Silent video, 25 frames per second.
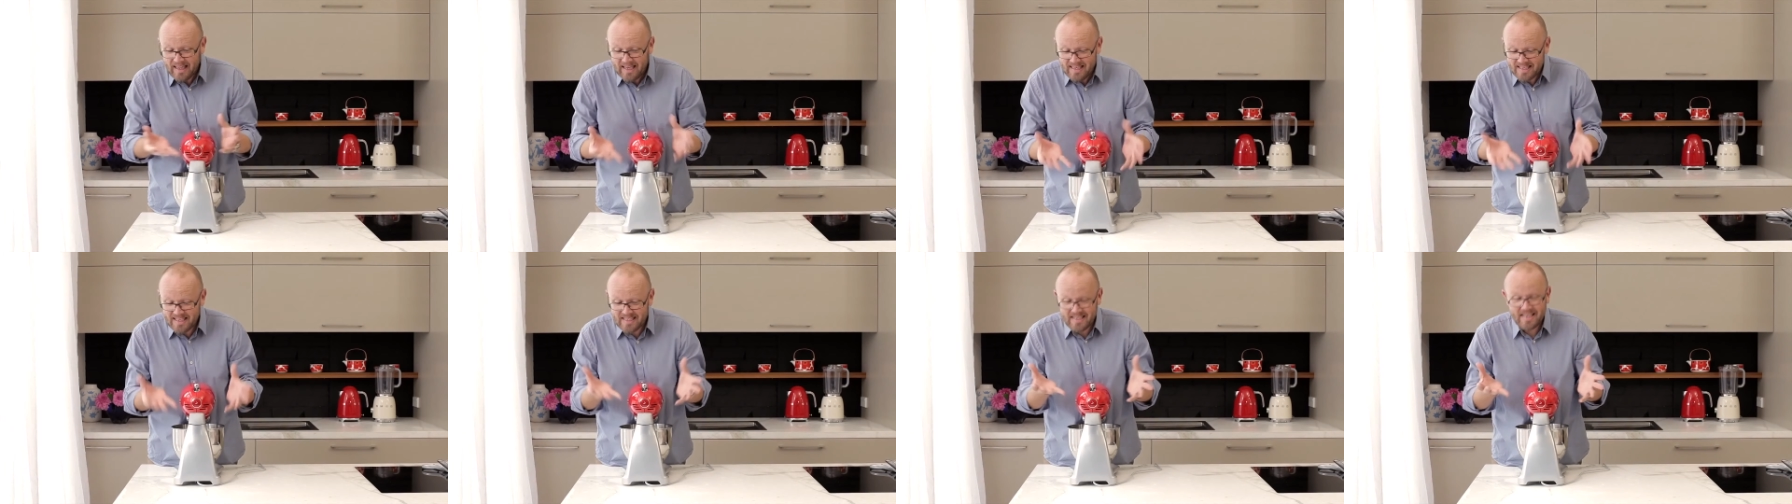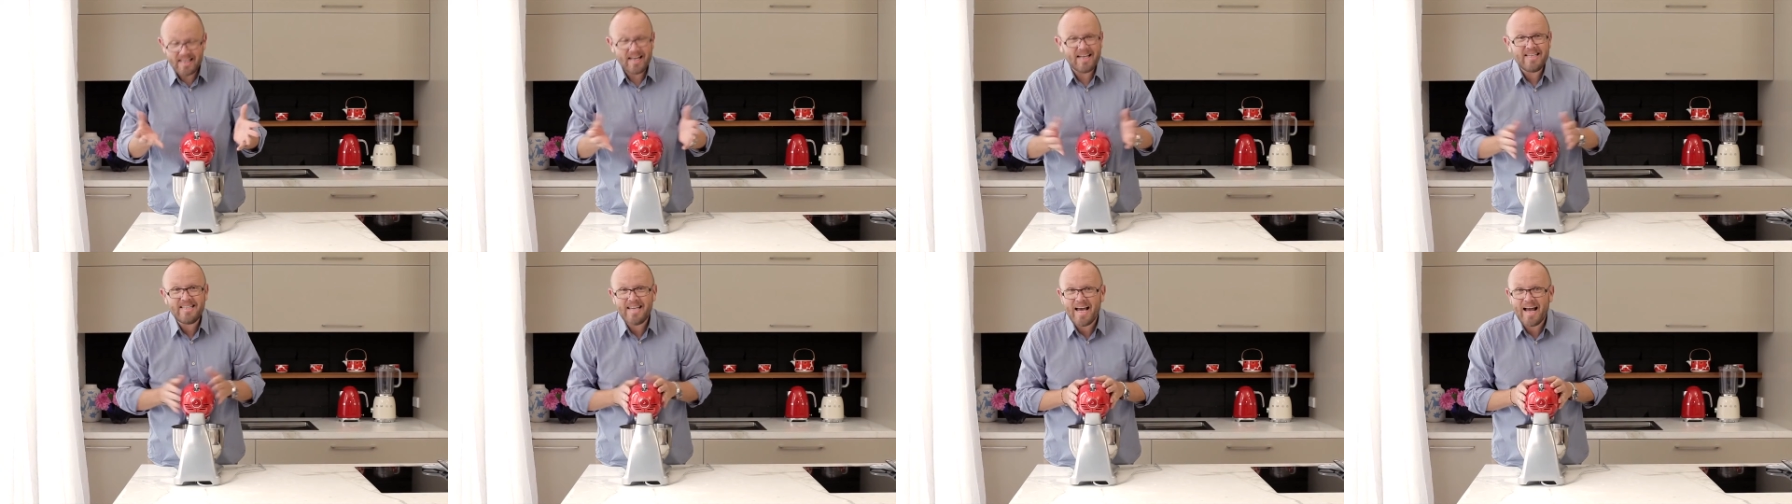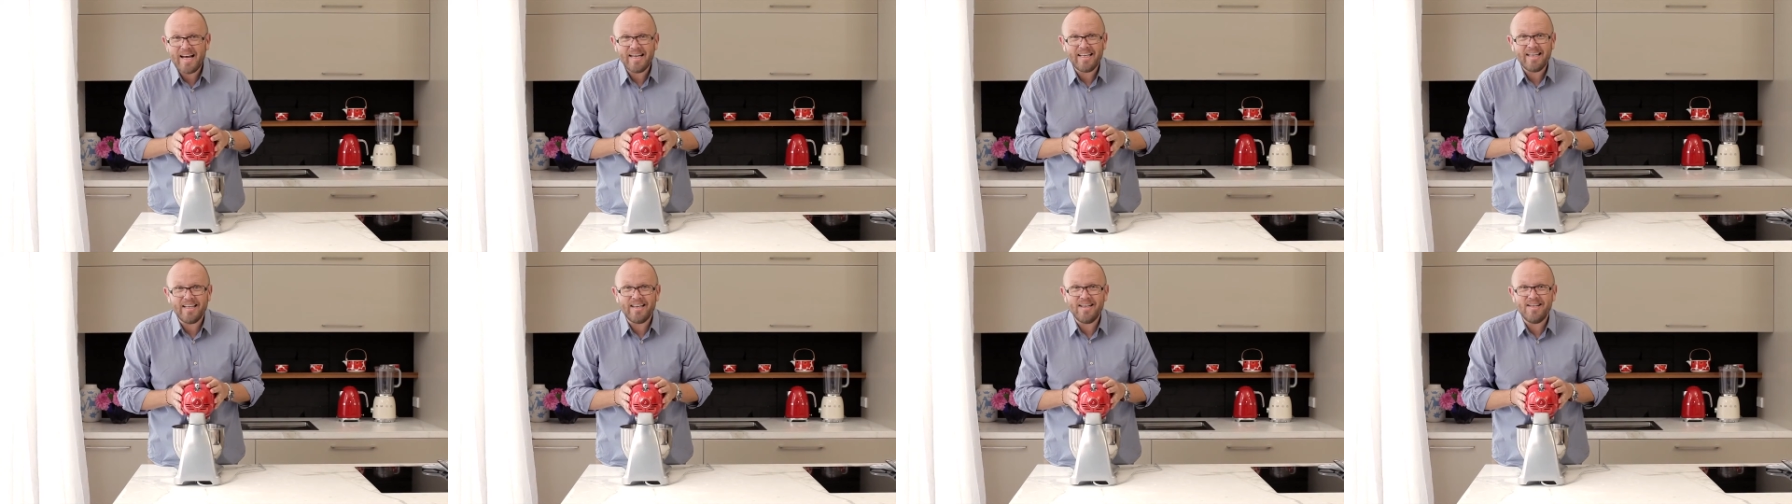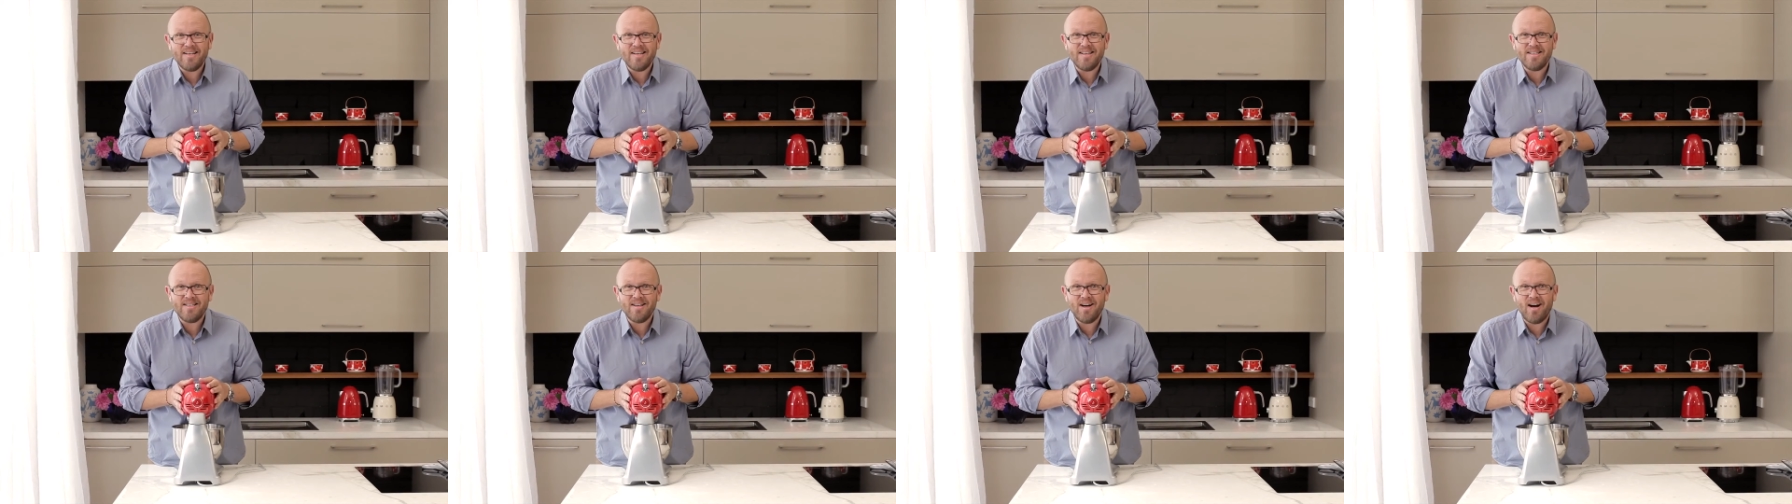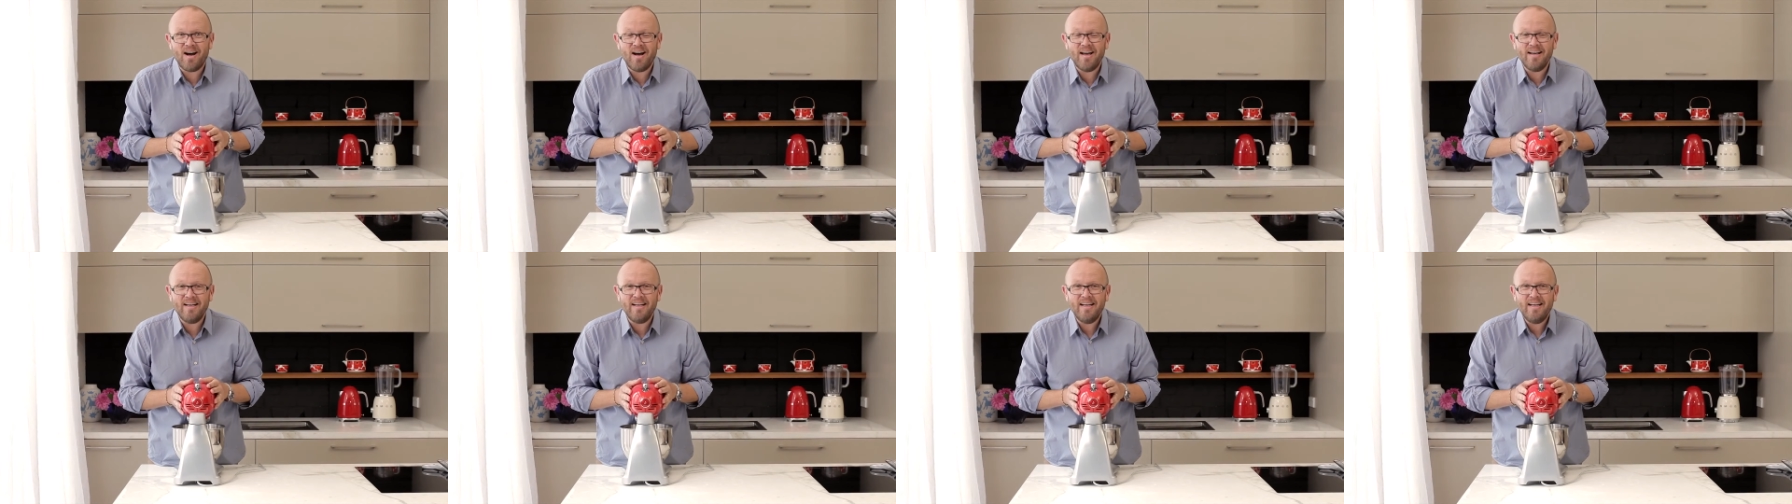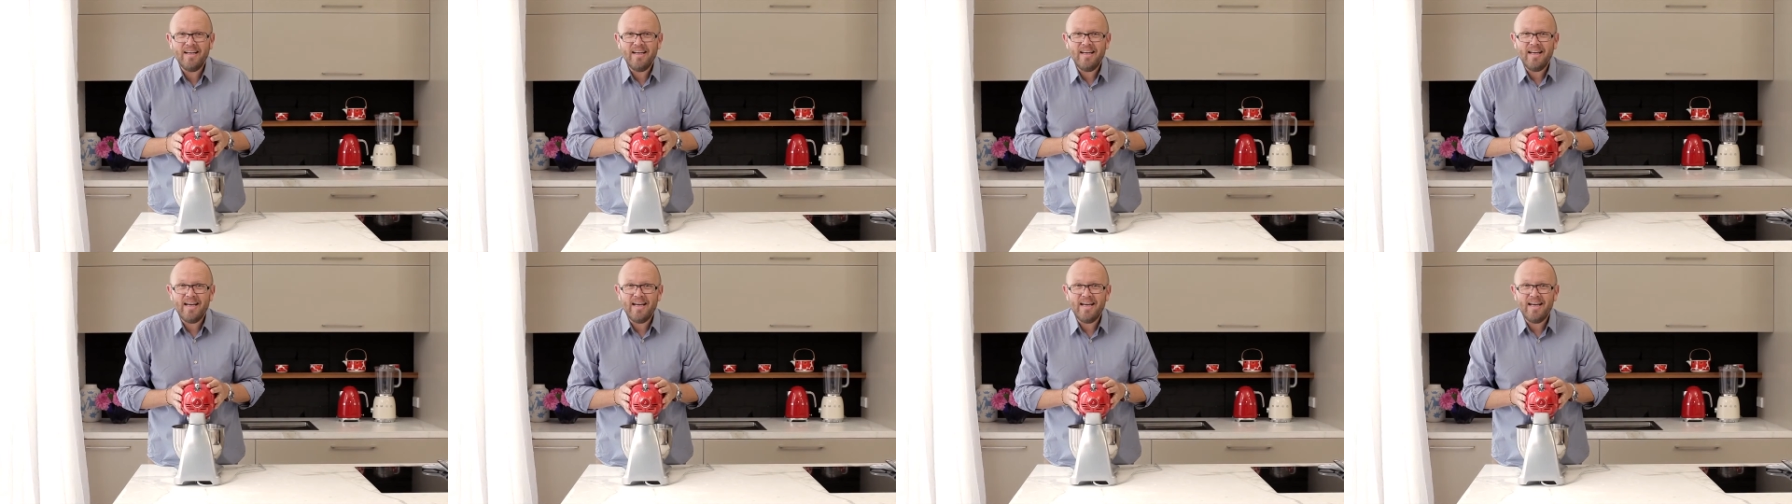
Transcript: this is an Italian design.